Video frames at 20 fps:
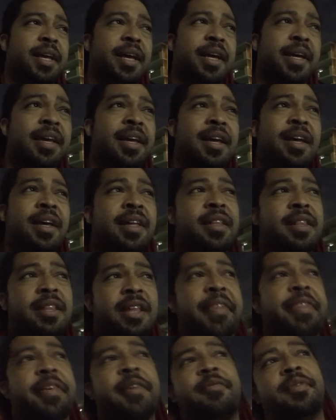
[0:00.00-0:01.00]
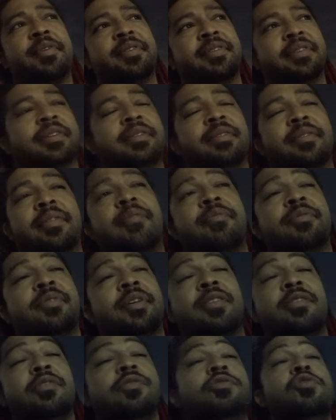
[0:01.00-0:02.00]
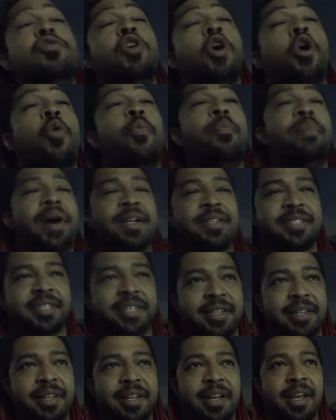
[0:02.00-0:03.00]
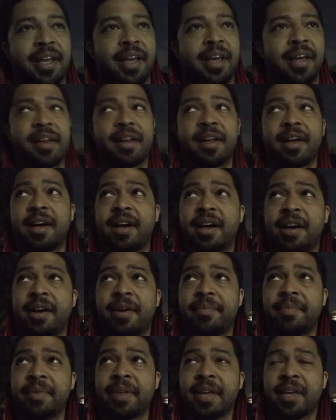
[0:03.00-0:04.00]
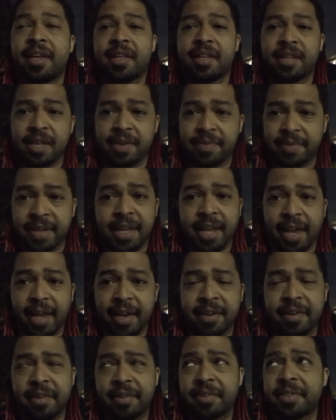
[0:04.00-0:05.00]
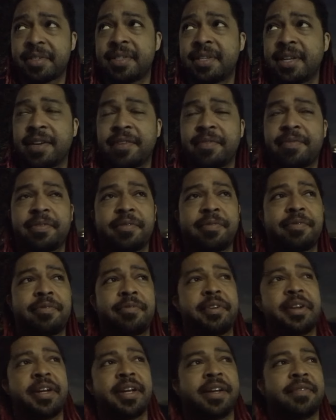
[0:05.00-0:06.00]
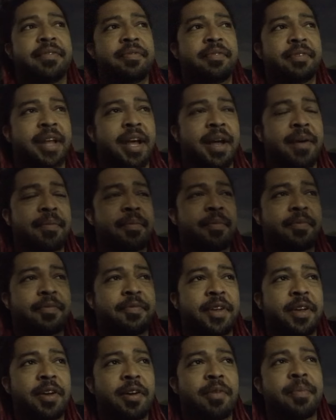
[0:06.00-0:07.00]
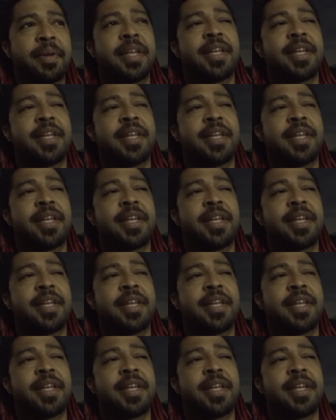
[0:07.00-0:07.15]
Like, nothing was, there was like no budget, and even the editors did it for free for that film.